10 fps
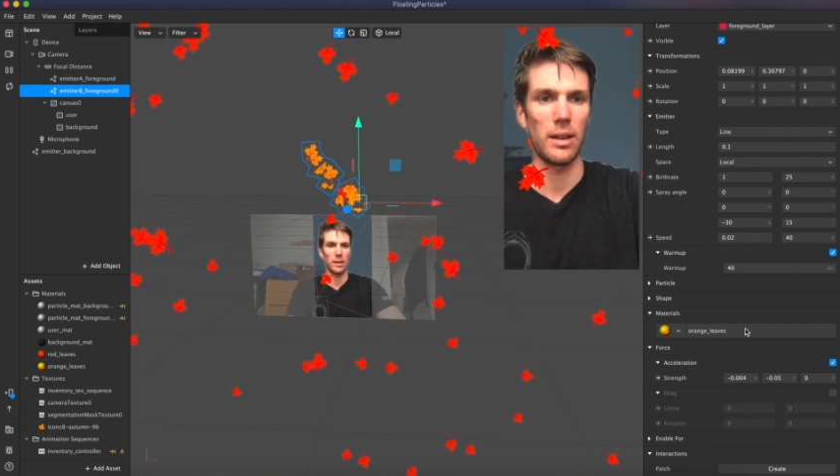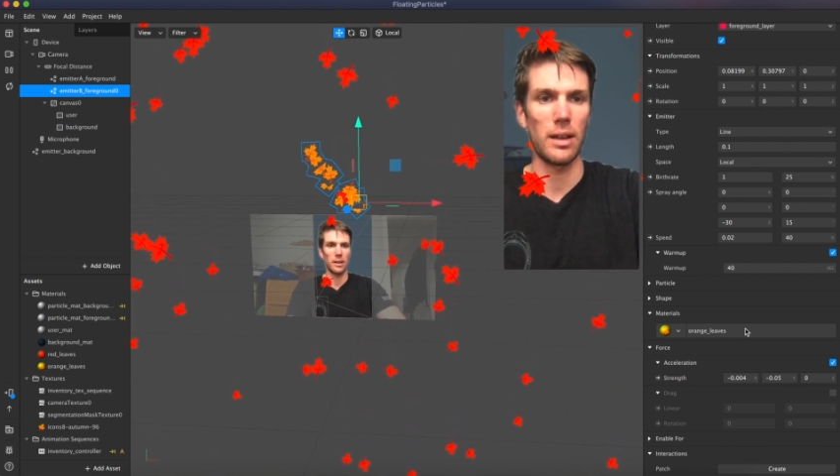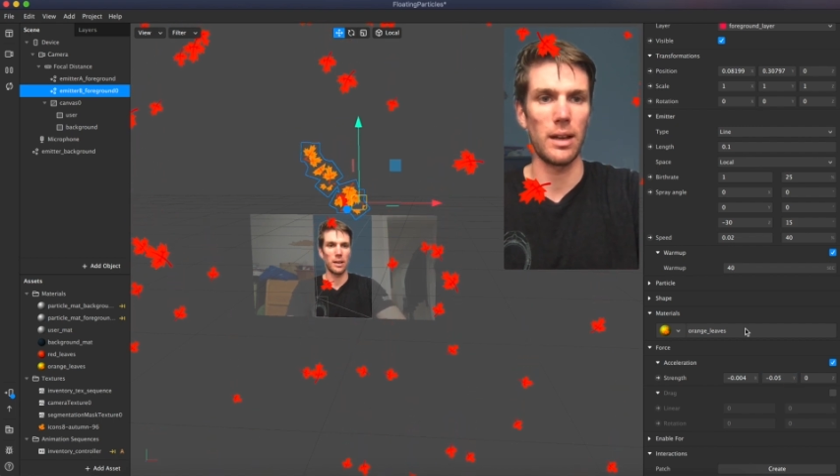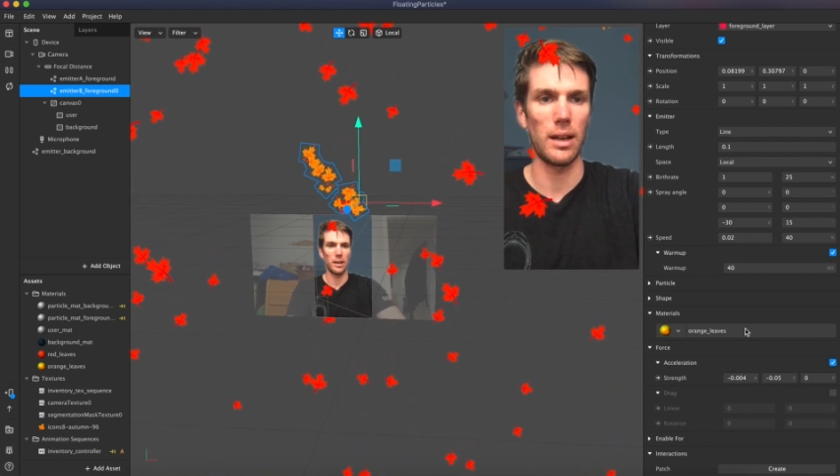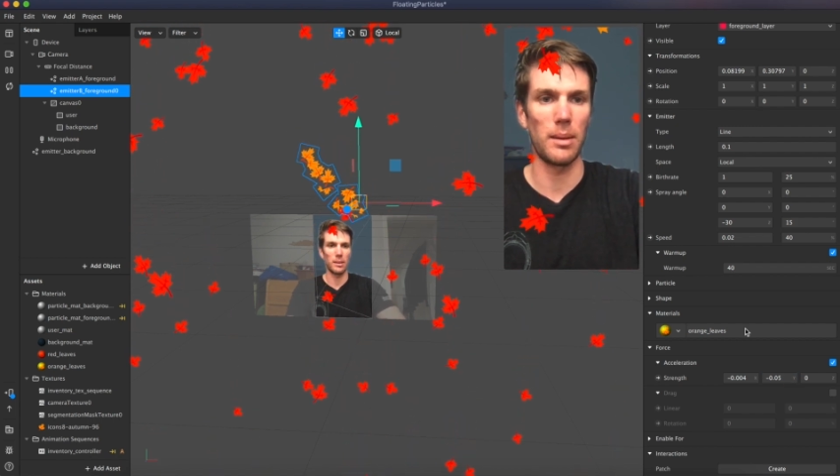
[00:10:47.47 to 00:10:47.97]

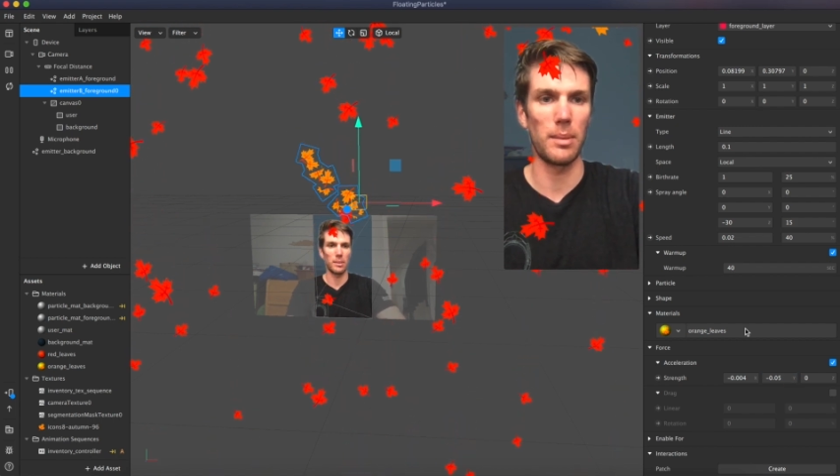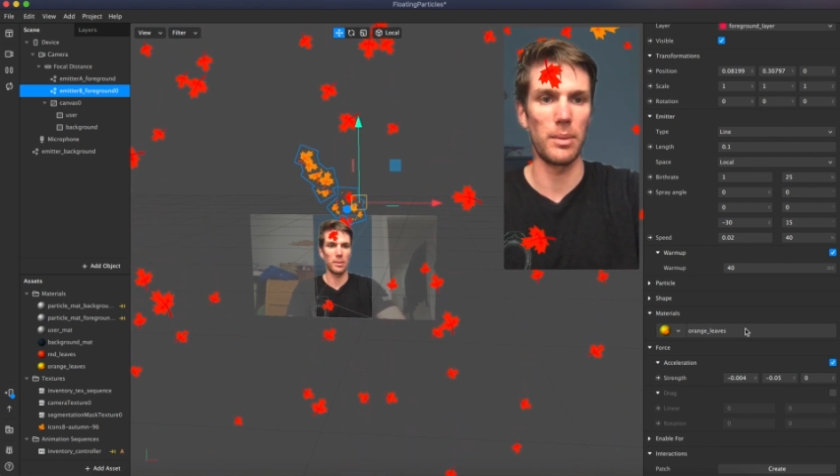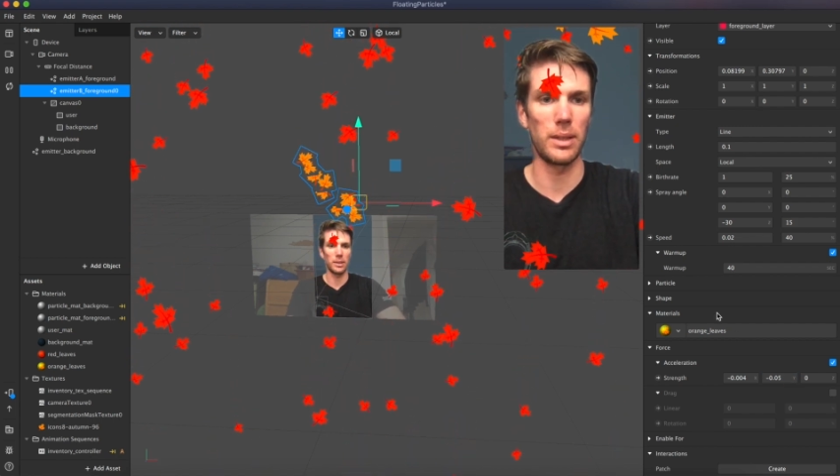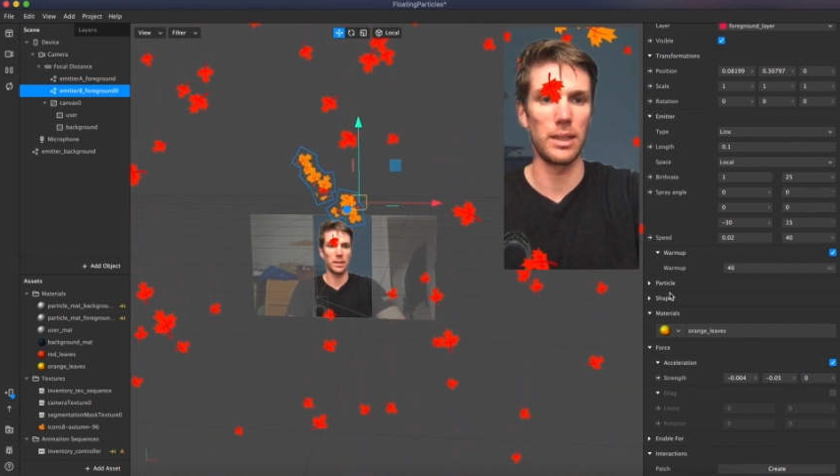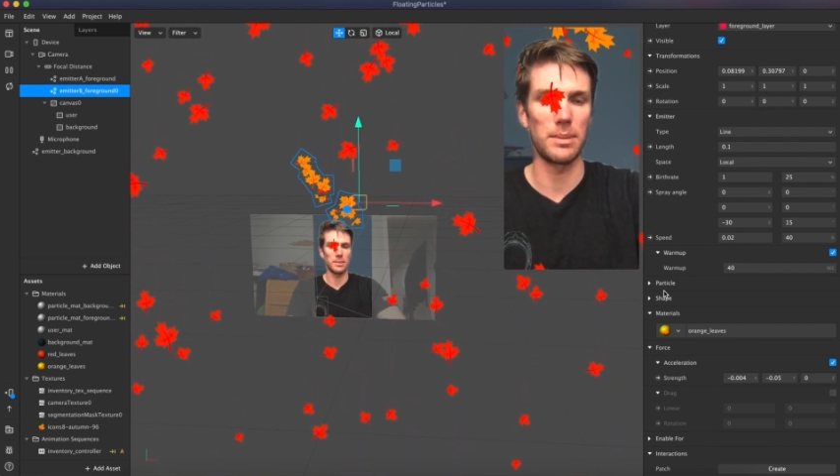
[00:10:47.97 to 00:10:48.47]
and we
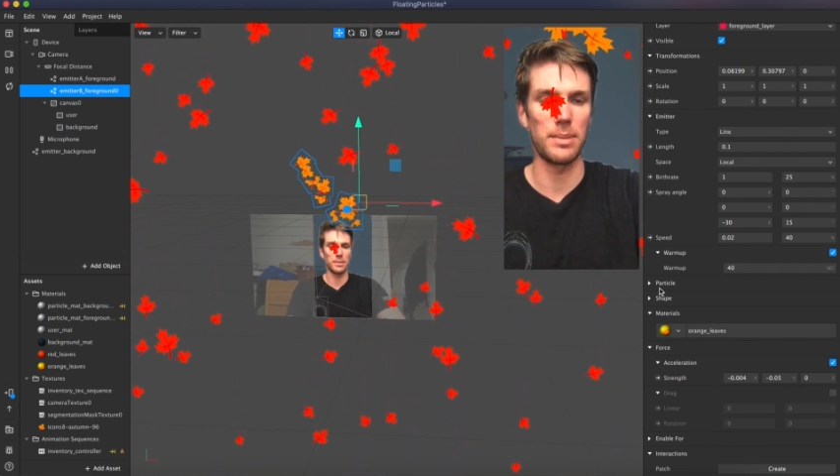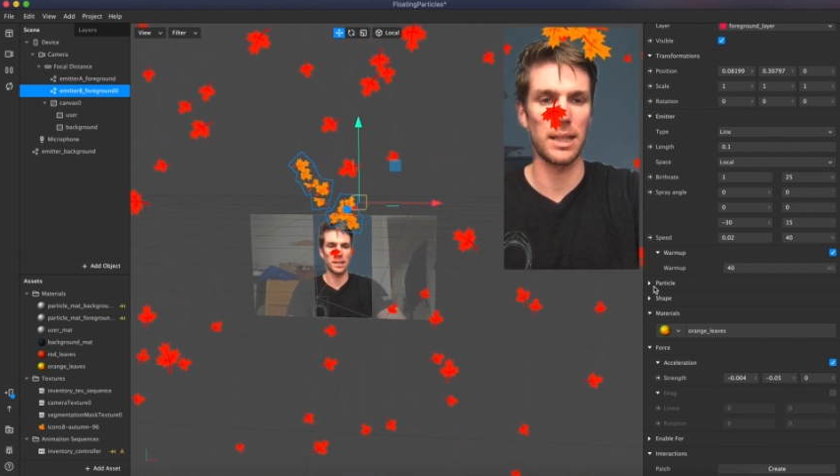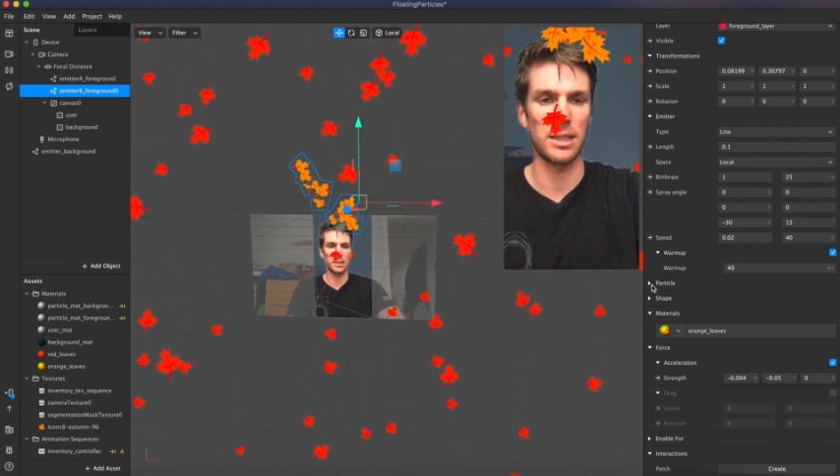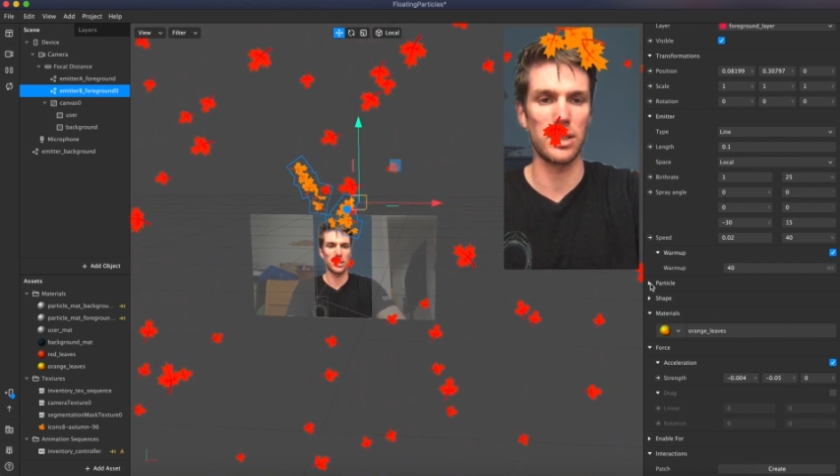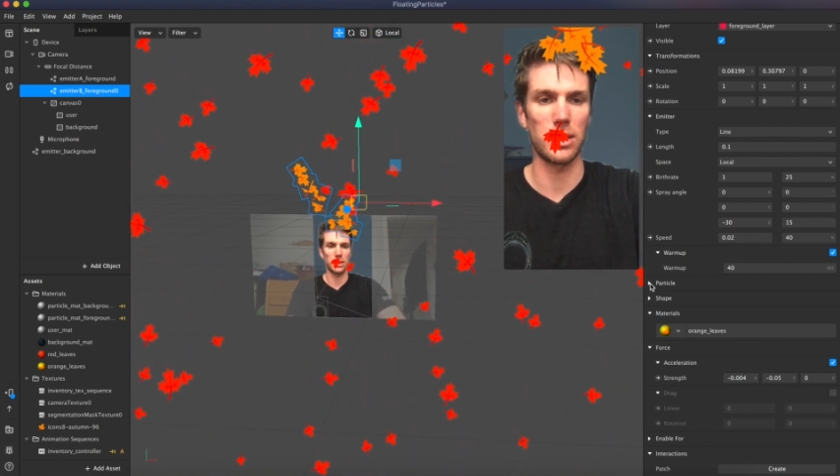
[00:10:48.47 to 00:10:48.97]
need to make
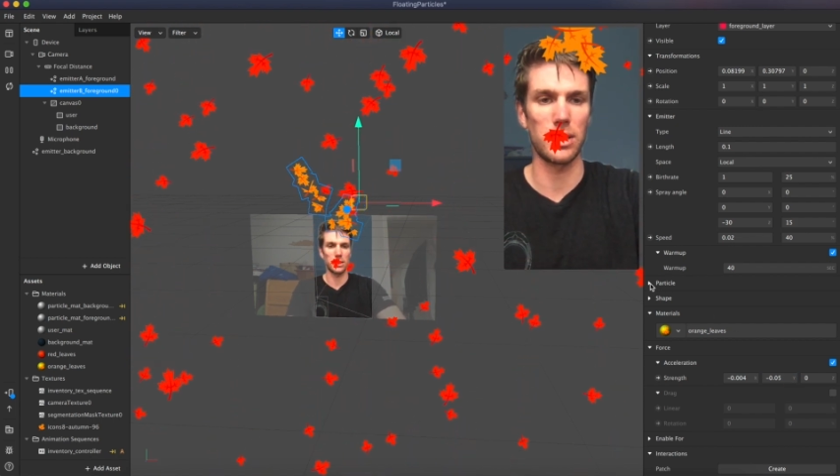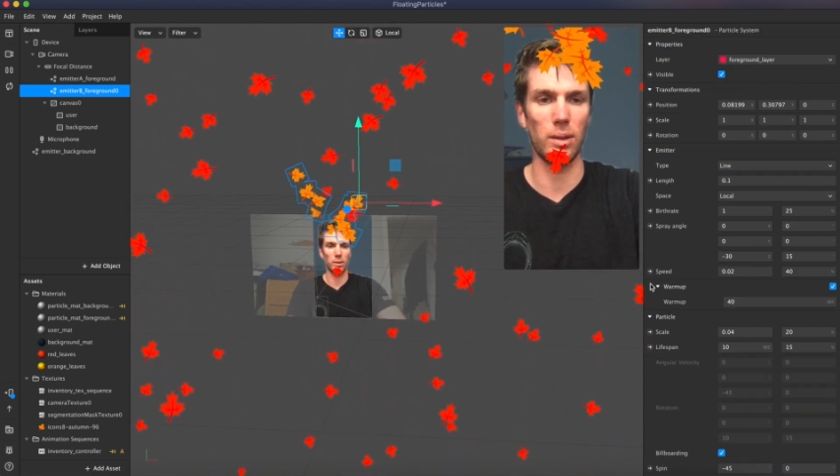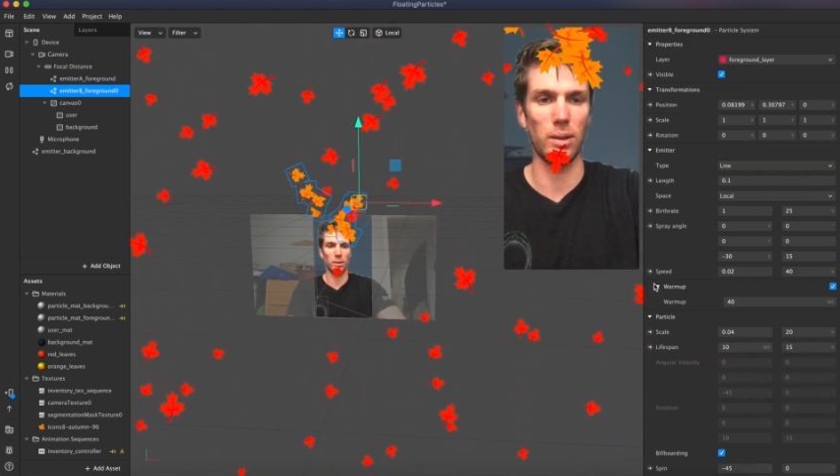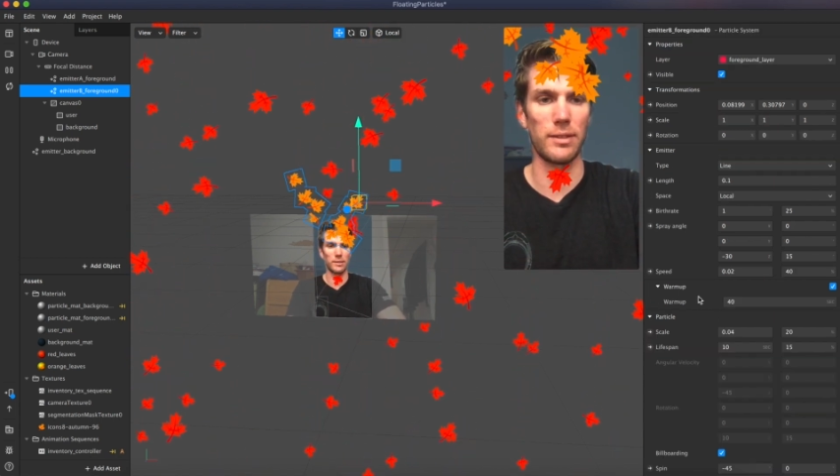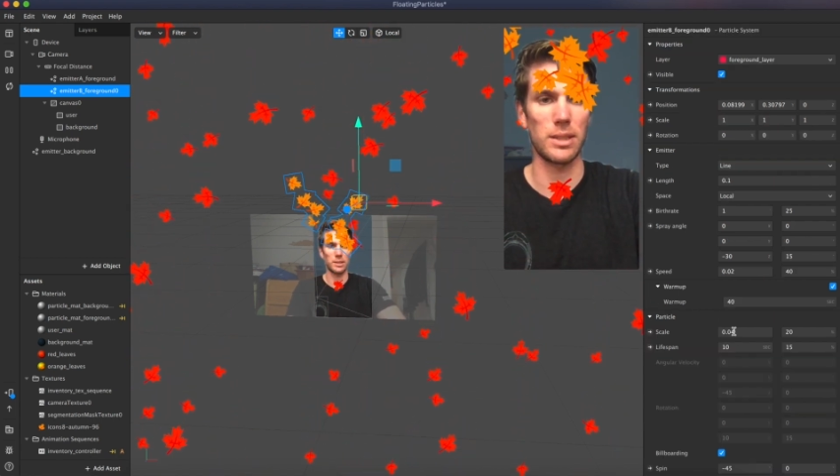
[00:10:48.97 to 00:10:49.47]
sure the
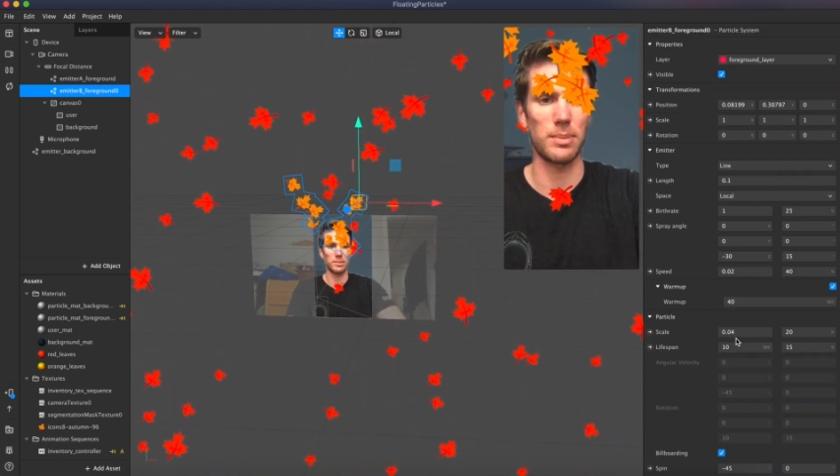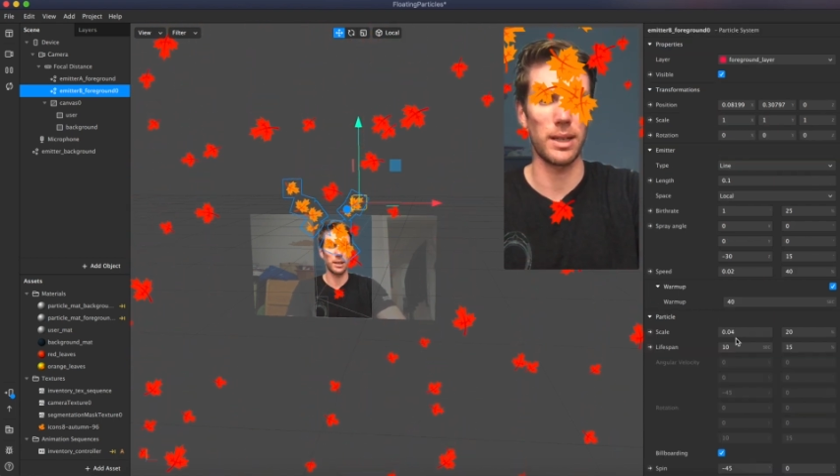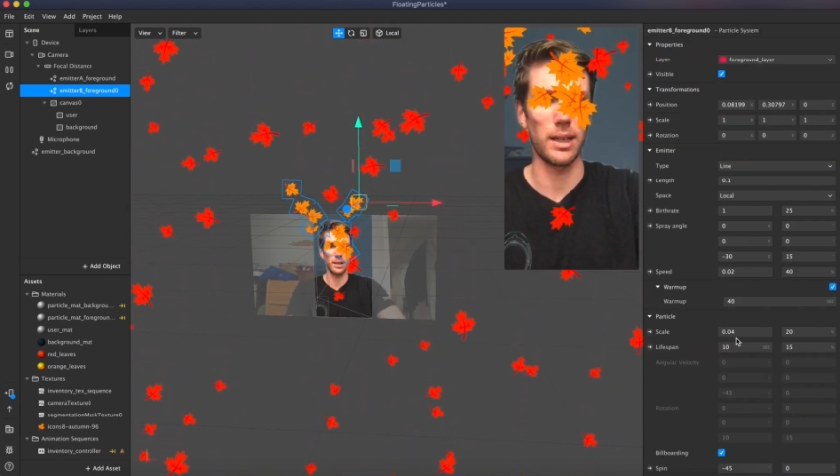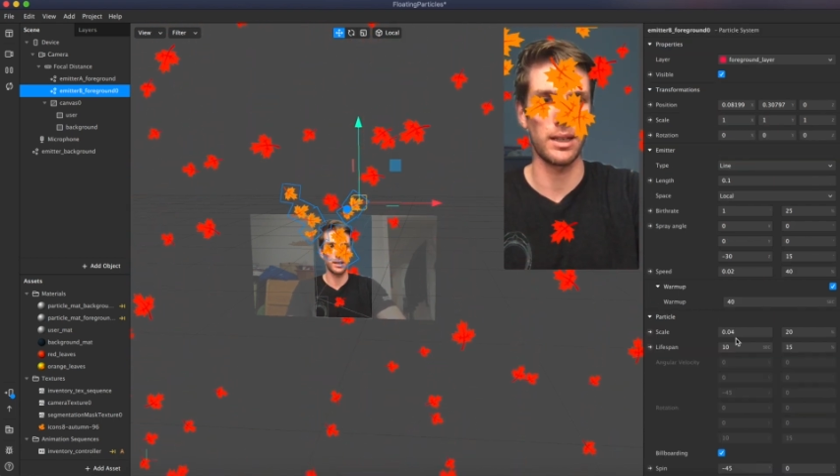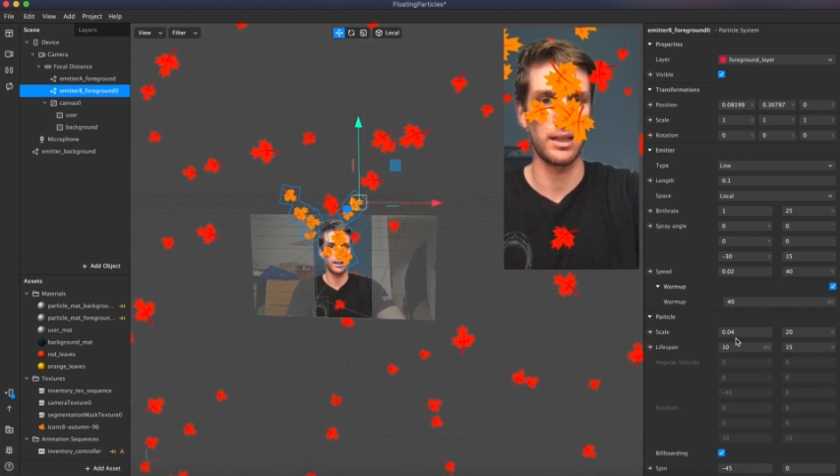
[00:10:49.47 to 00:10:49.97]
lifespan